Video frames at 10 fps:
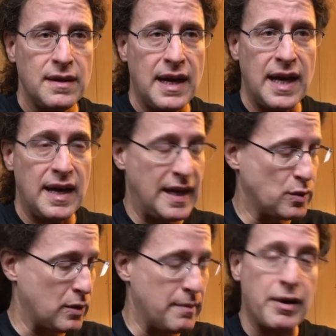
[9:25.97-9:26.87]
And
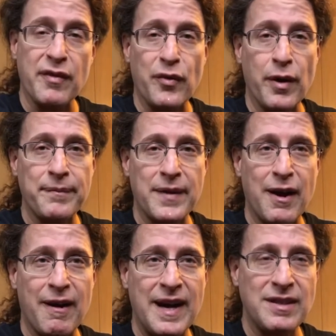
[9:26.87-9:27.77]
that's what I'm here for.
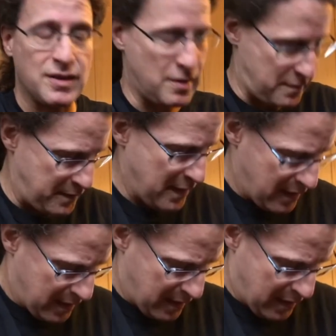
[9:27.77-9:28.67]
All right, so
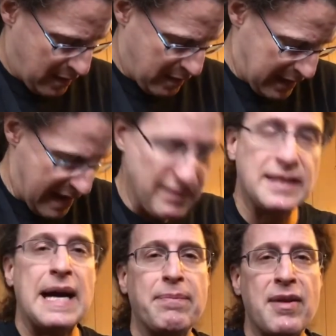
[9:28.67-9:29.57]
haven't
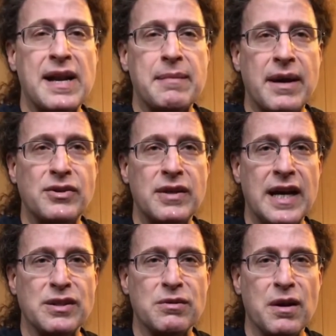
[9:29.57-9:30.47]
stopped thinking about you
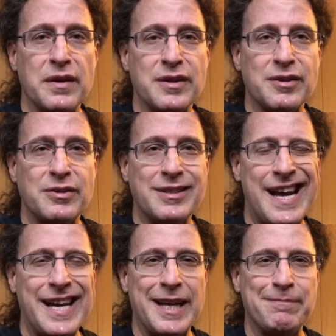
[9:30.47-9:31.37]
guys through all this, so just
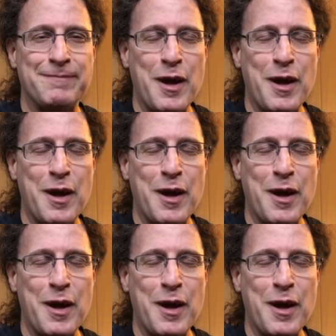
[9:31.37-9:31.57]
hang in.